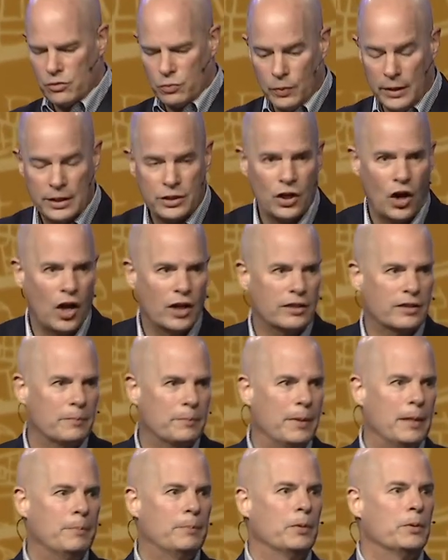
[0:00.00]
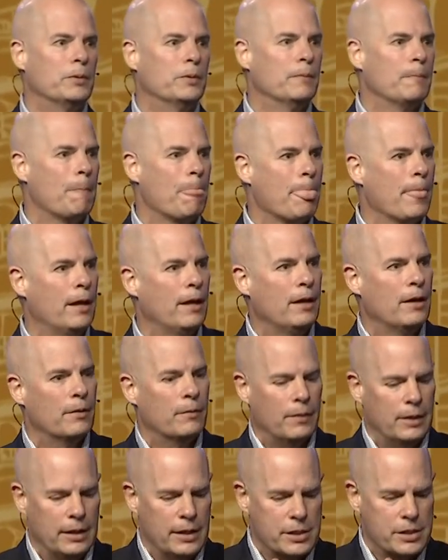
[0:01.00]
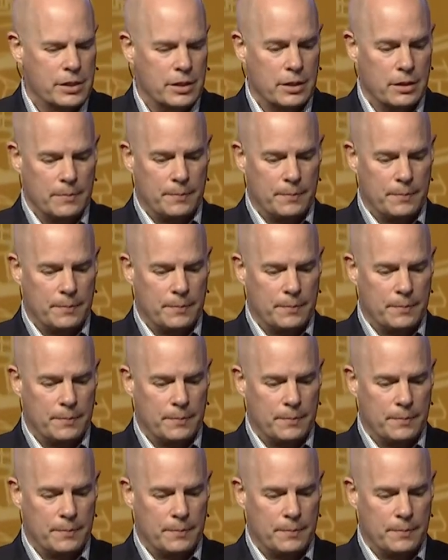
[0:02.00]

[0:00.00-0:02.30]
we talk to people, we listen to the